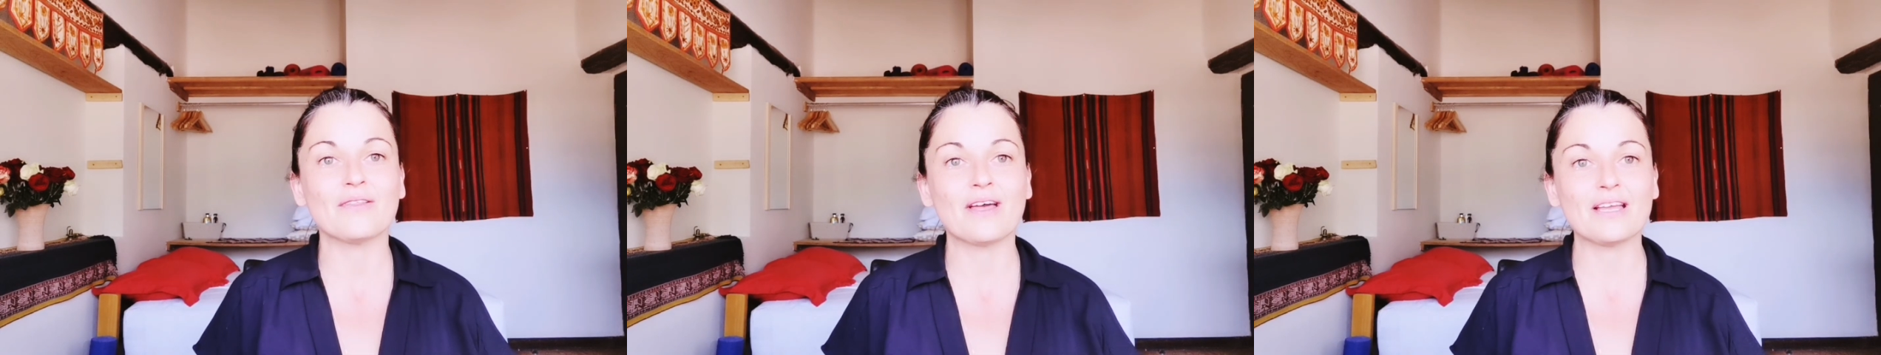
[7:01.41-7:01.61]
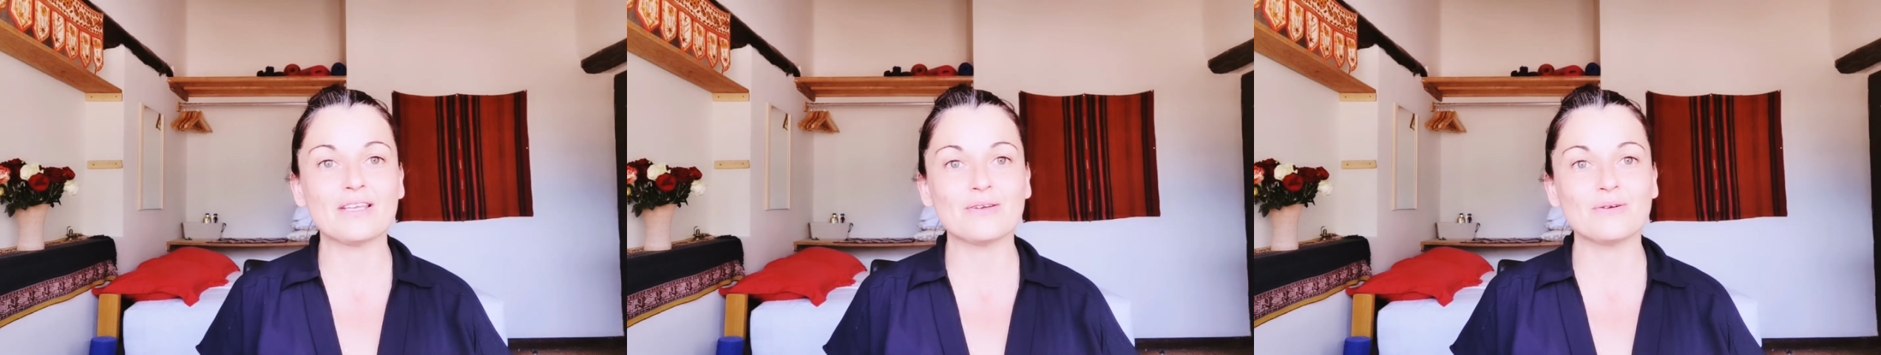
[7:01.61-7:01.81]

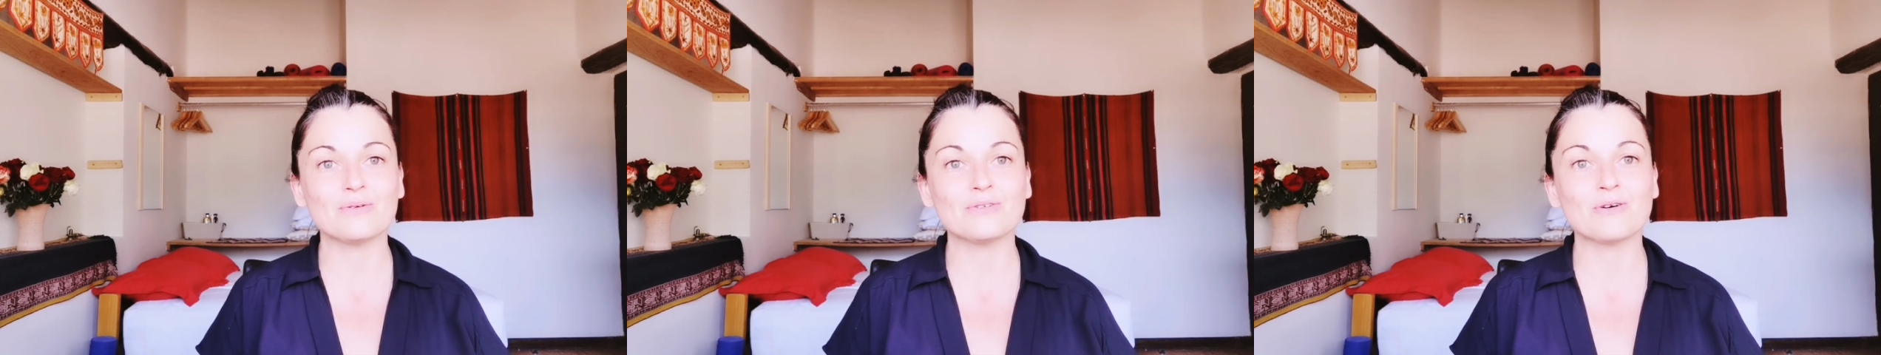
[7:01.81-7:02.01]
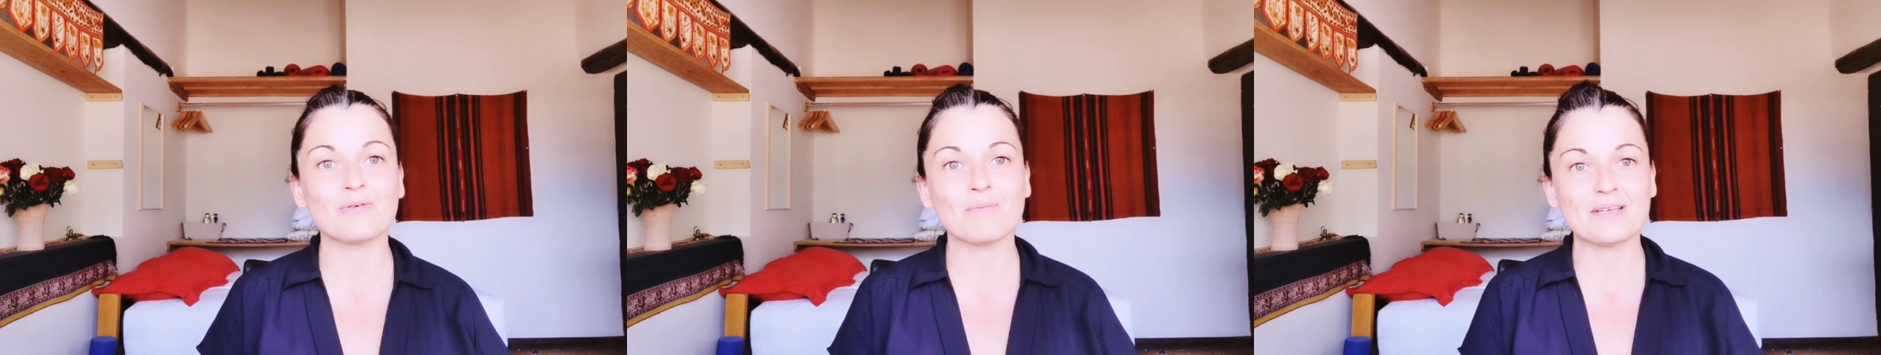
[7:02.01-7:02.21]
so that
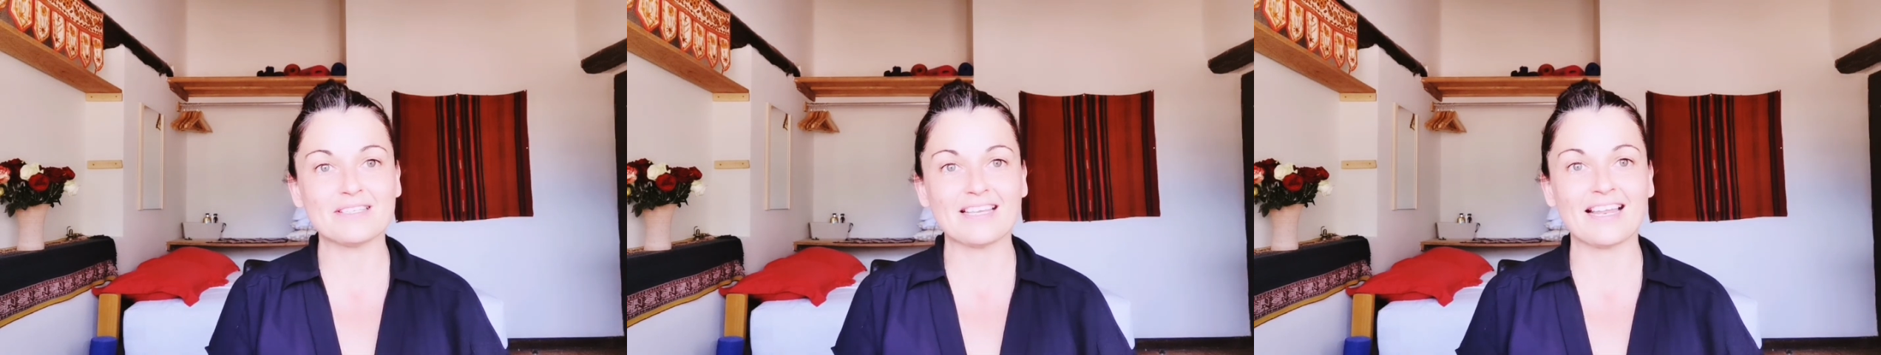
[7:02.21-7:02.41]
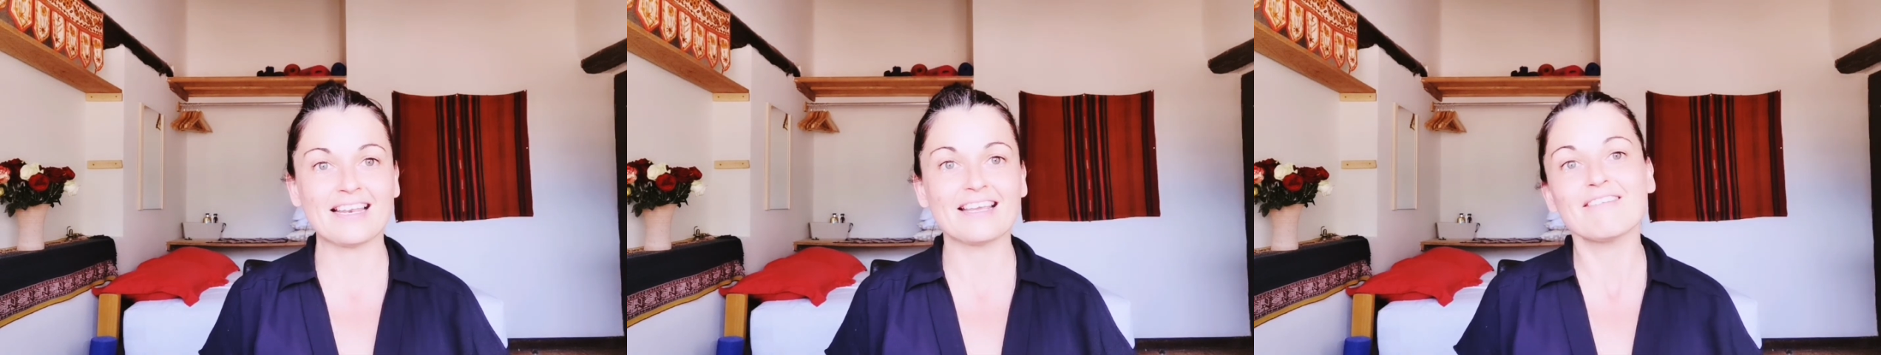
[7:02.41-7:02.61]
you
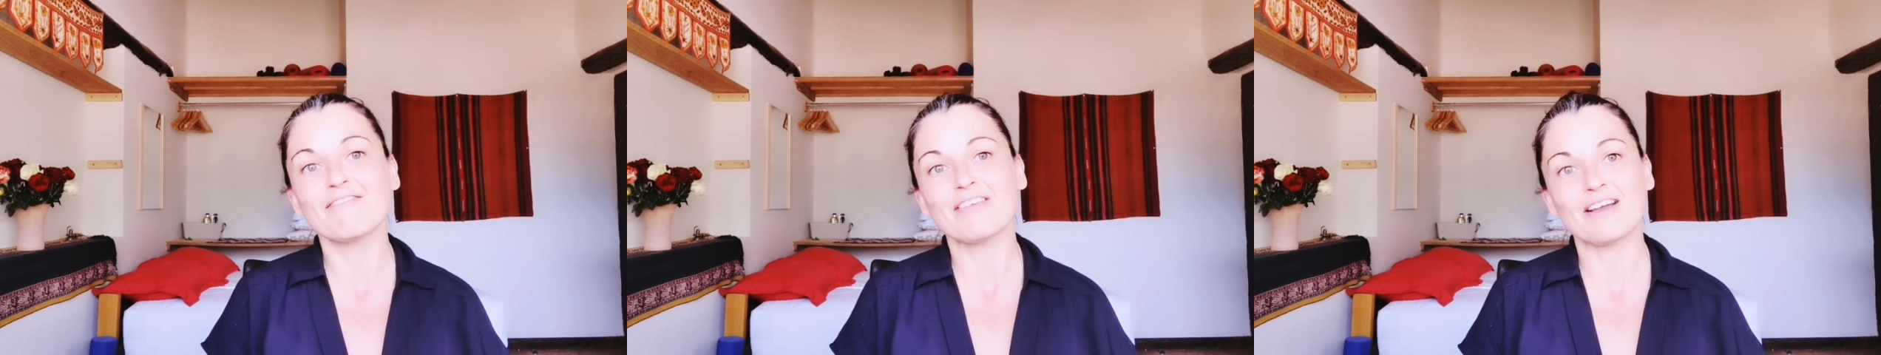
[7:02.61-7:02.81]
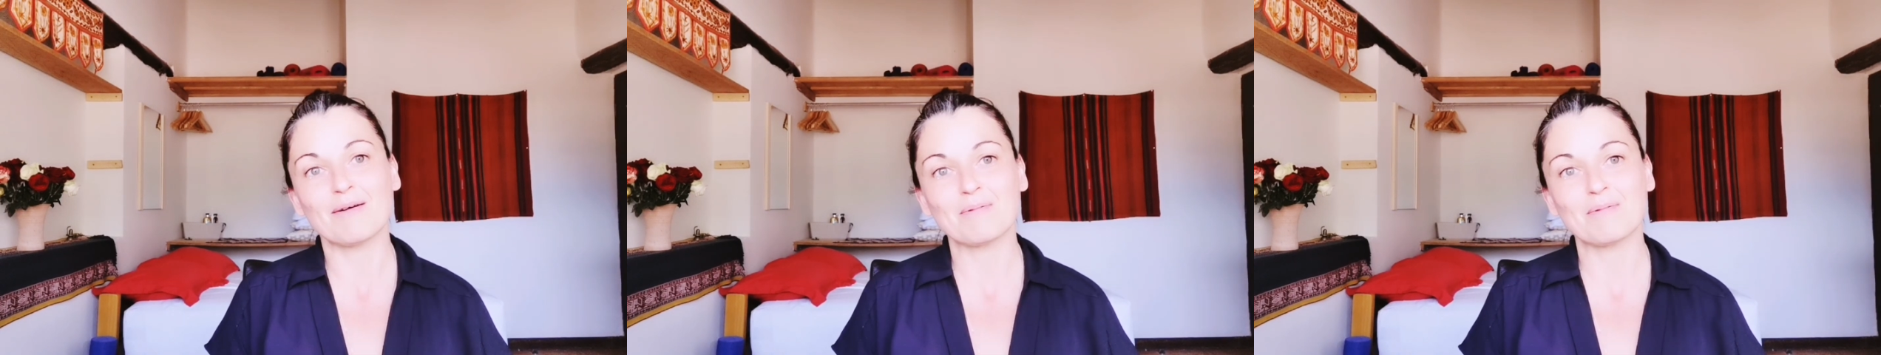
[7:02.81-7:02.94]
don't miss any